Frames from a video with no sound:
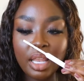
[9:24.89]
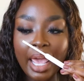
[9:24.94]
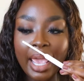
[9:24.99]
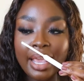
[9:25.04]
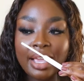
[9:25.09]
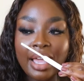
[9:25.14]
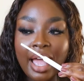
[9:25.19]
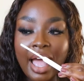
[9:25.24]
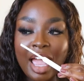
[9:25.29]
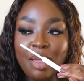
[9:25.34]

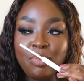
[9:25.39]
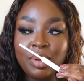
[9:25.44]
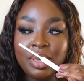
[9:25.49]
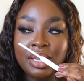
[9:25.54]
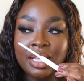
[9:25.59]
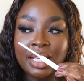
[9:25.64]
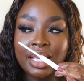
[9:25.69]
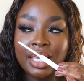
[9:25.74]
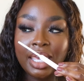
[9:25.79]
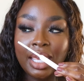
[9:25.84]
Like, I've
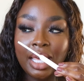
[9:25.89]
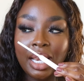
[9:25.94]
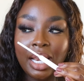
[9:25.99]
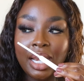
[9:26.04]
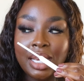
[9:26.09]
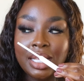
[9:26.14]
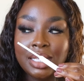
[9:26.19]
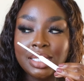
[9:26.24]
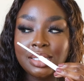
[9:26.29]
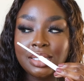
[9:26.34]
been
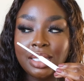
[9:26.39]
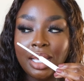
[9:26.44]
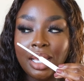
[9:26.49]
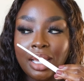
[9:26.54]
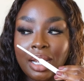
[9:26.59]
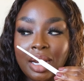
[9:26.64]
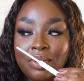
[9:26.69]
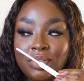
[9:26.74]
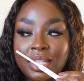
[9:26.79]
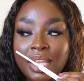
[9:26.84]
killing this
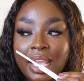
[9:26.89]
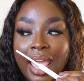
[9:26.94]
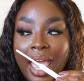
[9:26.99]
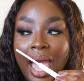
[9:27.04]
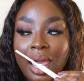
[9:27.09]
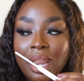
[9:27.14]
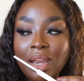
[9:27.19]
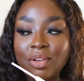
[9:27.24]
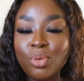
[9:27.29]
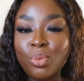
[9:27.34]
thing, and I've only
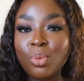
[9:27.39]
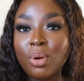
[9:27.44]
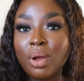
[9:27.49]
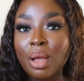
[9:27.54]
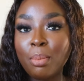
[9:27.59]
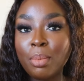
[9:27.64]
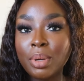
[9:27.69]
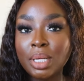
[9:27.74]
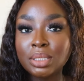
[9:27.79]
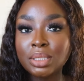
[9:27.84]
had it for,
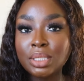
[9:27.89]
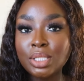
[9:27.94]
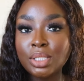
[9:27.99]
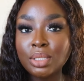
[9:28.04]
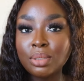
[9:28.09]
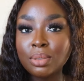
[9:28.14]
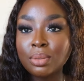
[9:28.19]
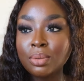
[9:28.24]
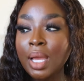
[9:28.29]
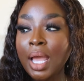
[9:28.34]
what, a month or
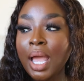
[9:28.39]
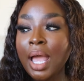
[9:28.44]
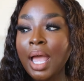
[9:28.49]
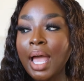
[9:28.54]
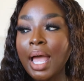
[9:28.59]
two?